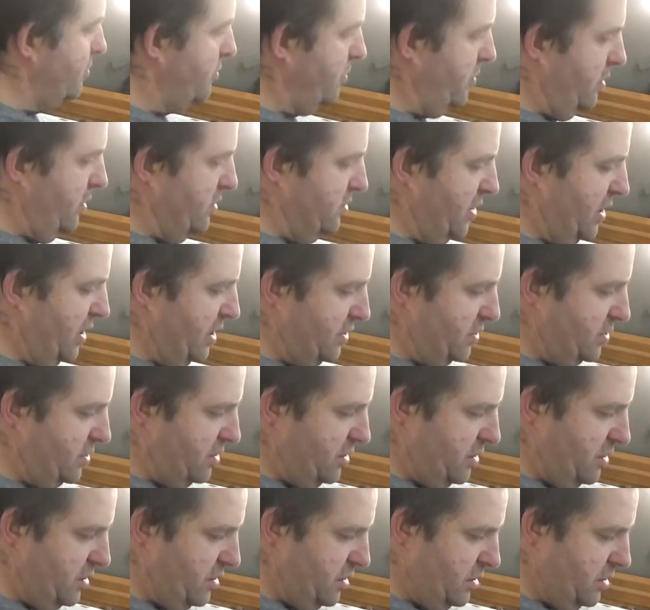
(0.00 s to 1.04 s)
So that's
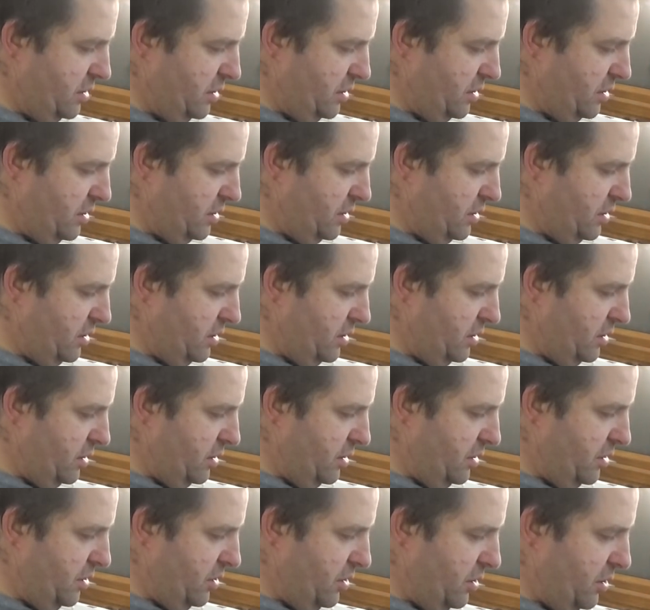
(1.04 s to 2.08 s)

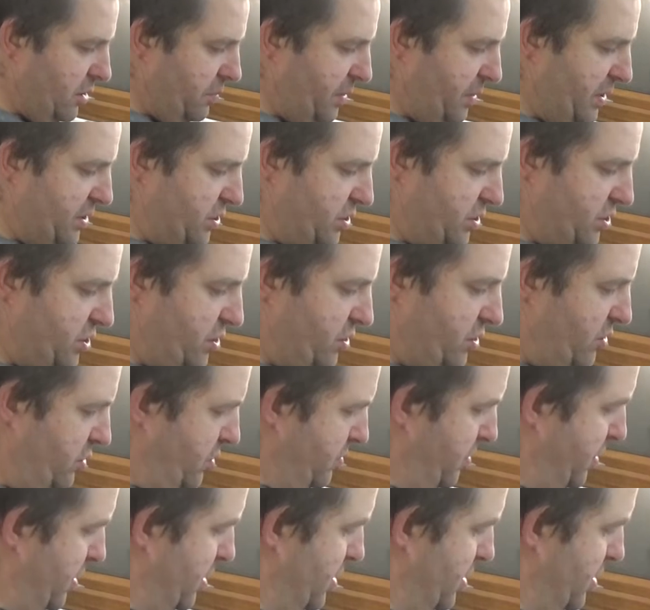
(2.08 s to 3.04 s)
a piece of tube.